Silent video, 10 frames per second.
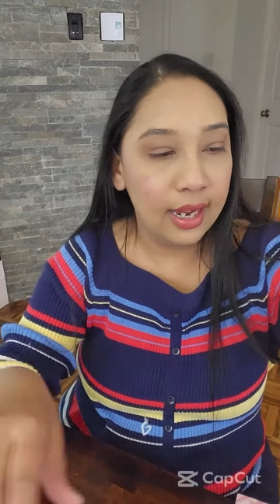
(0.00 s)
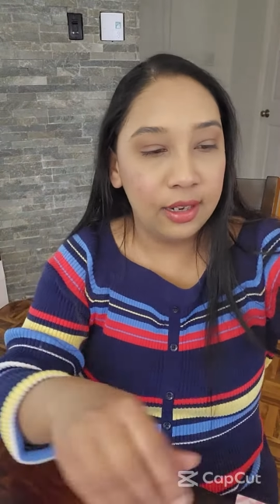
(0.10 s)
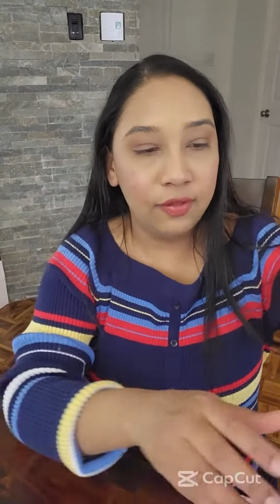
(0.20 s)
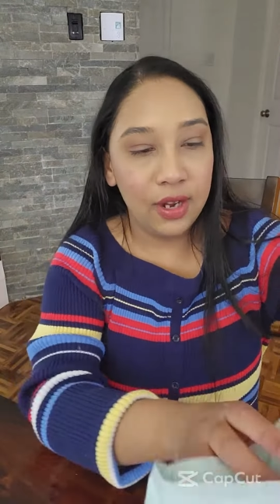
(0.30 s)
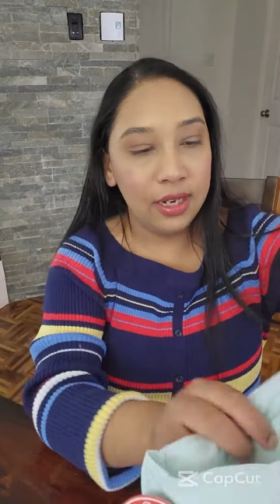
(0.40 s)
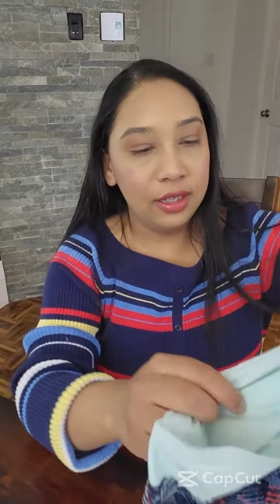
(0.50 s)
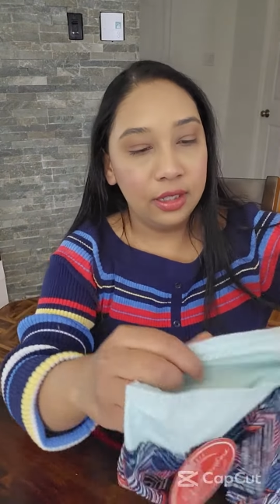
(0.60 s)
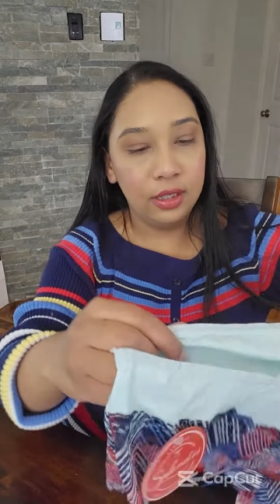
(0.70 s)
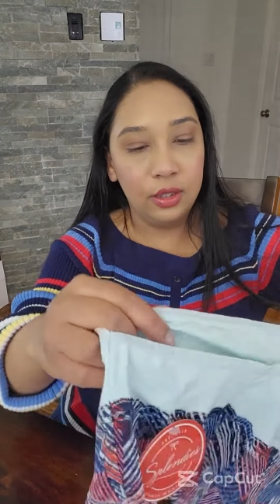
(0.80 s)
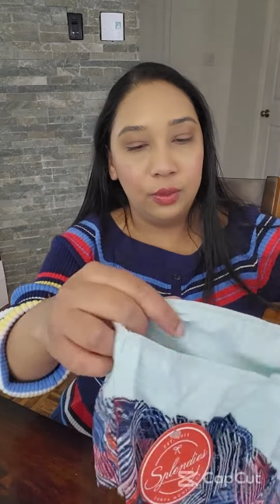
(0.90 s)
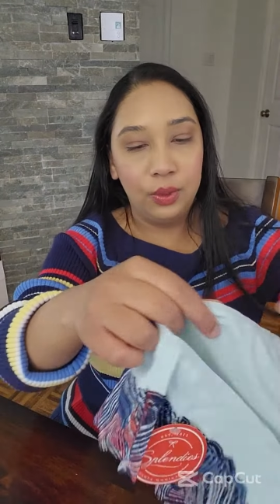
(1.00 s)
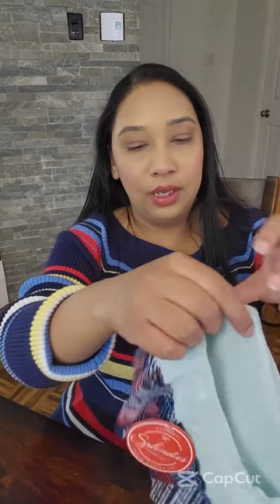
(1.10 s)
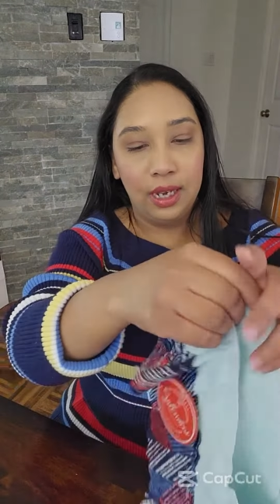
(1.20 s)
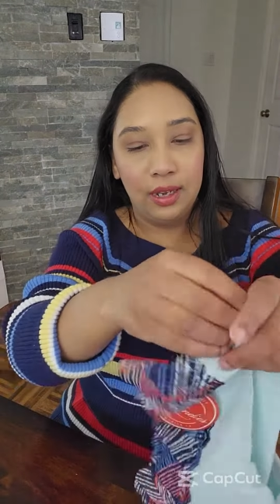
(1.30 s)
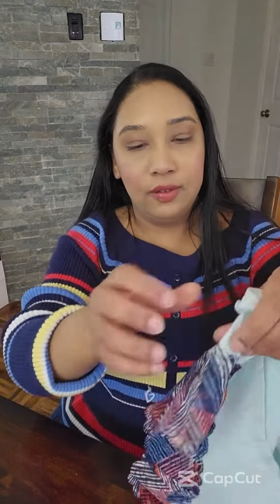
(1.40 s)
and finally
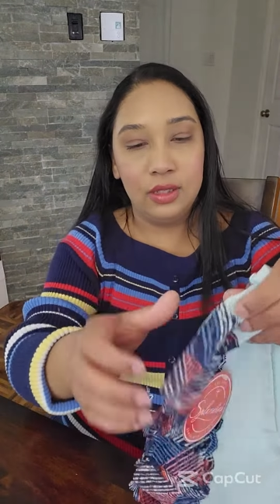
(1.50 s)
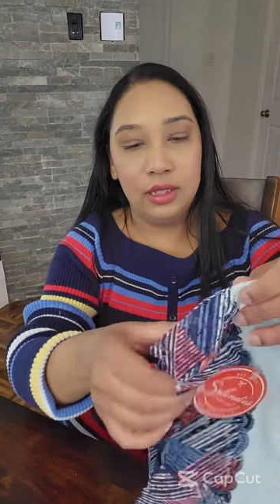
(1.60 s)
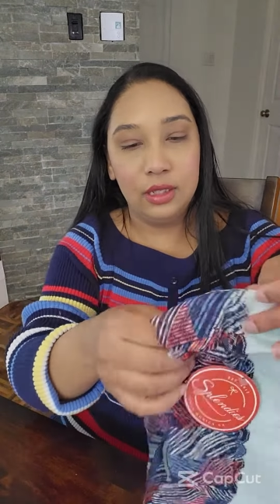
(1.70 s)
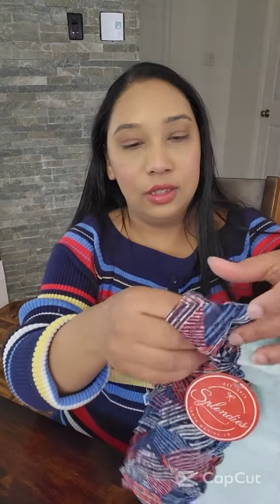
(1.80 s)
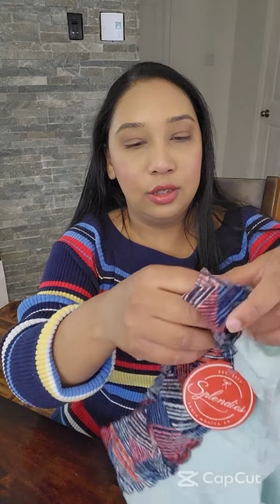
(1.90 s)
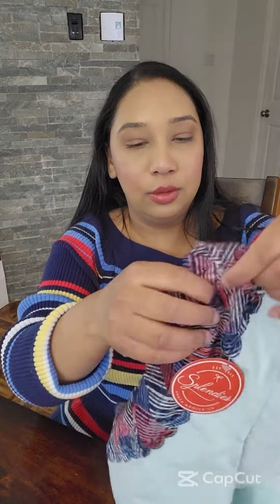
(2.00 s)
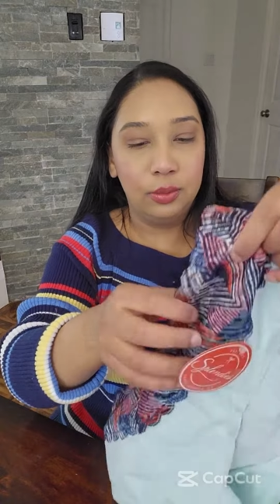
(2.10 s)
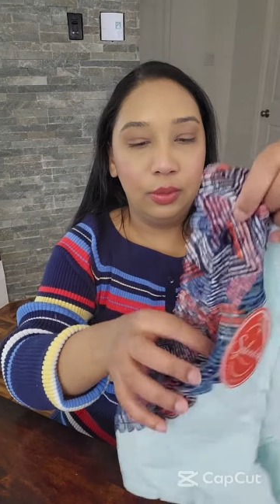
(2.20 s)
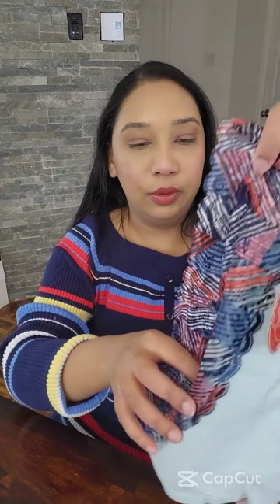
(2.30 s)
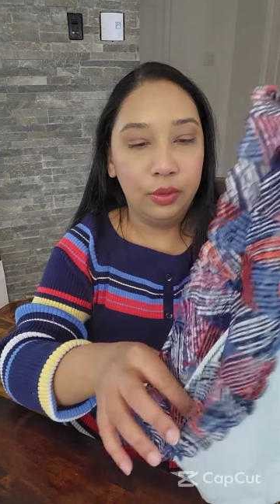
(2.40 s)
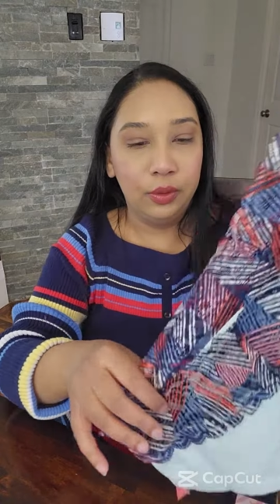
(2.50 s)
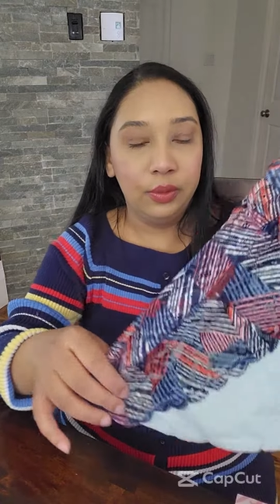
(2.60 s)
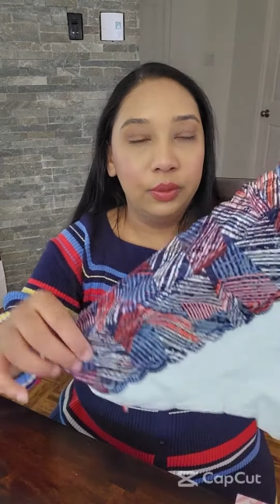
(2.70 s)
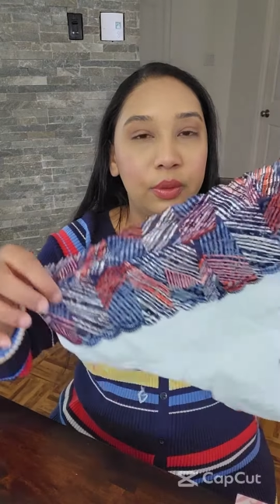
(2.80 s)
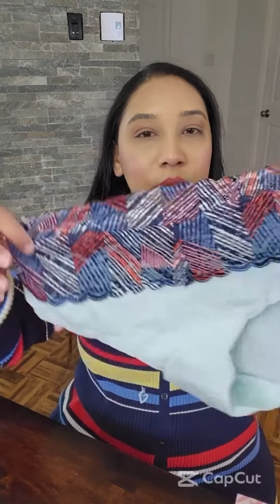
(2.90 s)
we have this
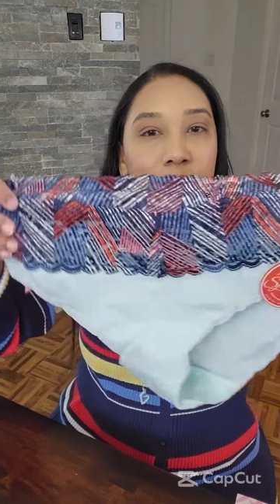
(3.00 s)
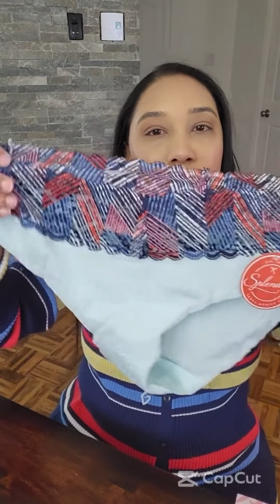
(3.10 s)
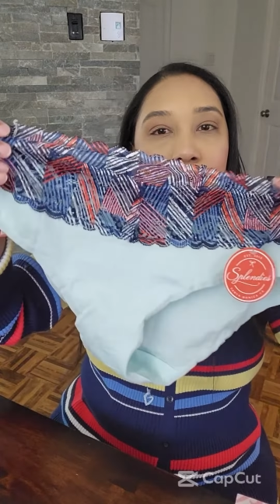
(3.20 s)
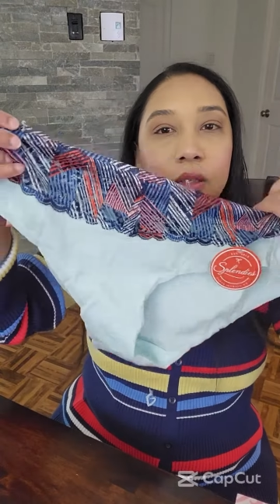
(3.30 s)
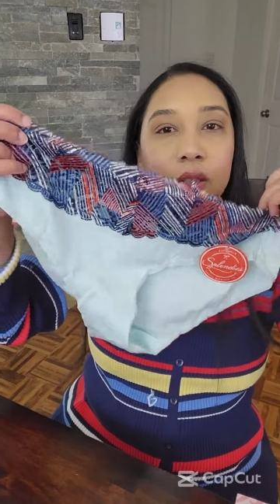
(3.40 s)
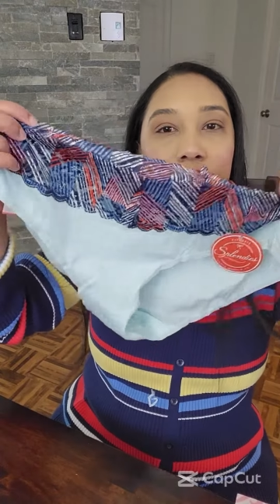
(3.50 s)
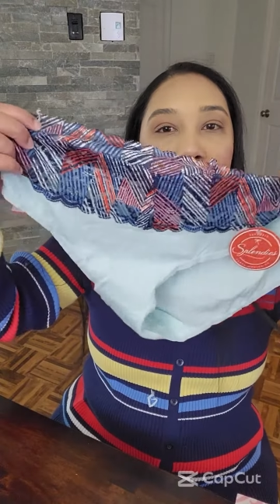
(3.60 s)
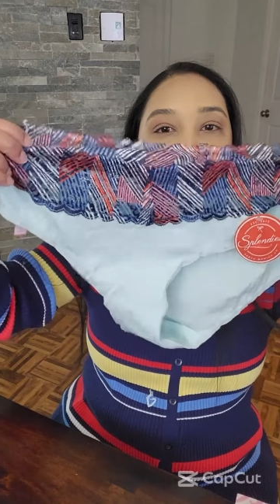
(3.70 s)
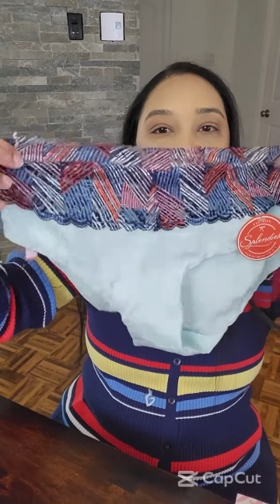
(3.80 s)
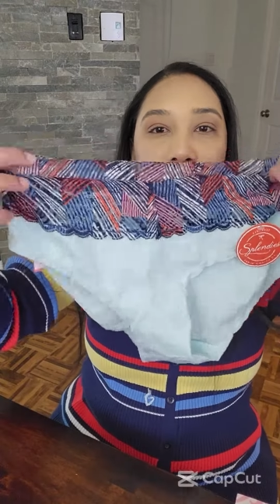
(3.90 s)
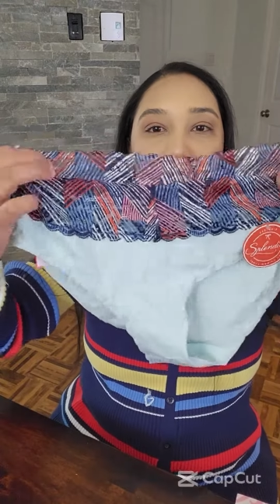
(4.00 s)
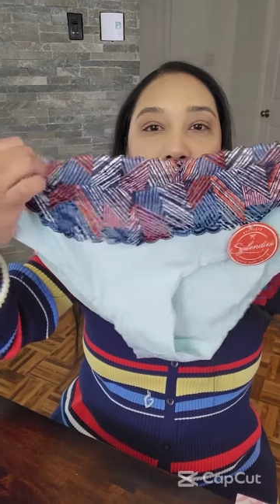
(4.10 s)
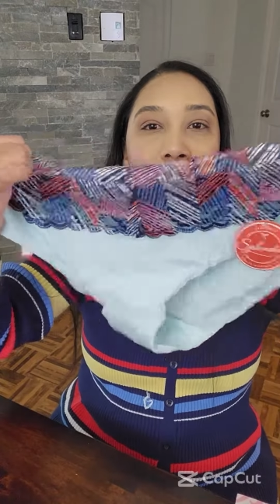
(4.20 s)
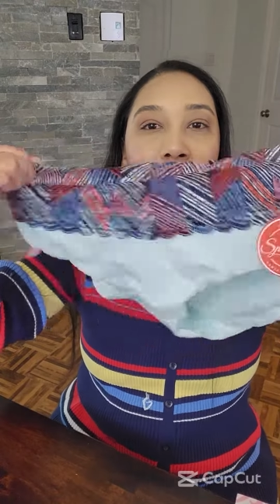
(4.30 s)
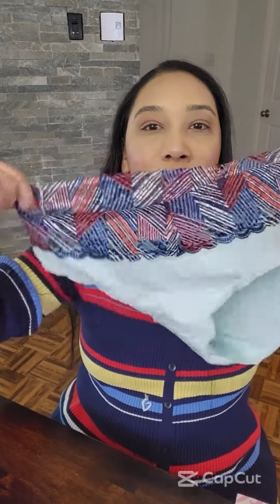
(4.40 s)
blue
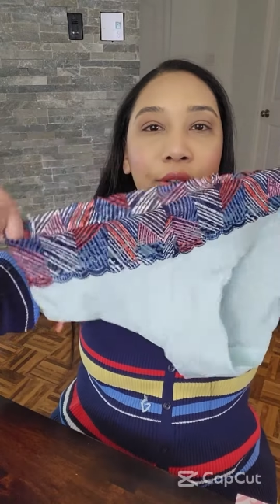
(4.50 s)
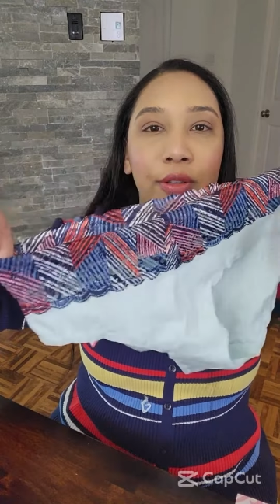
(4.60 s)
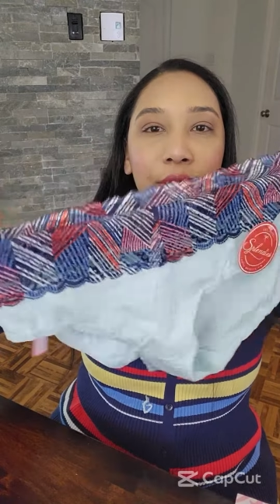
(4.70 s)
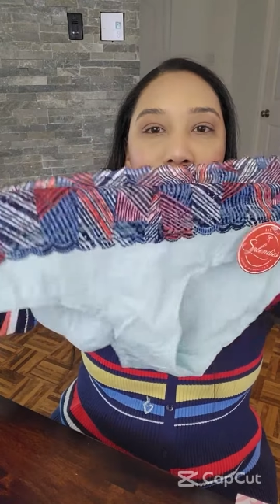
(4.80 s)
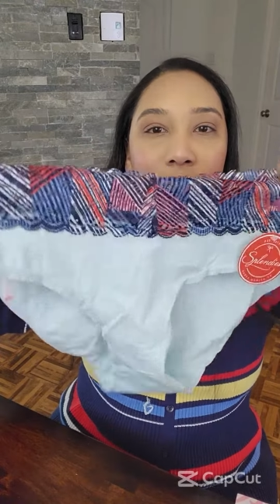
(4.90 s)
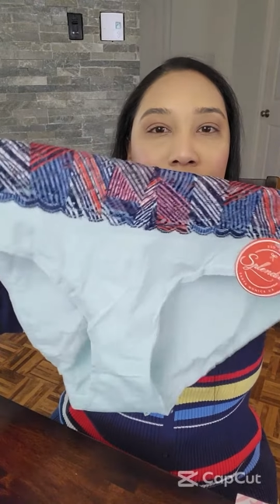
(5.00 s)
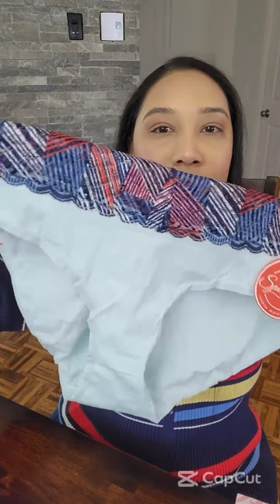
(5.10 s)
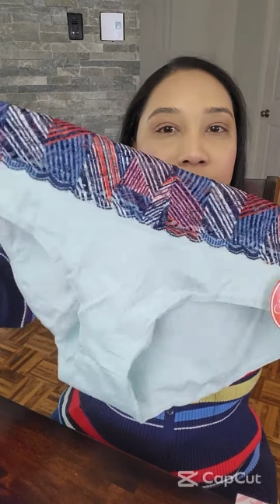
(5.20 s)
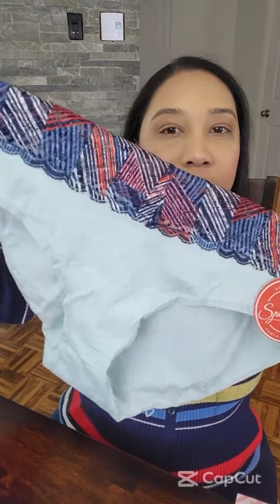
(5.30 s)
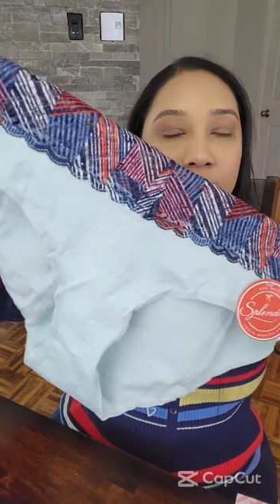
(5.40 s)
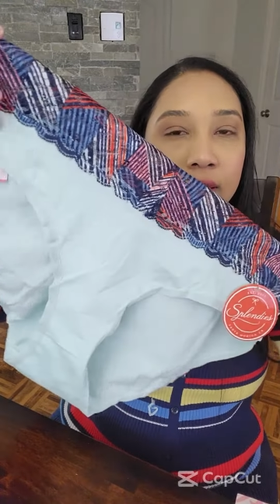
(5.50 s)
color here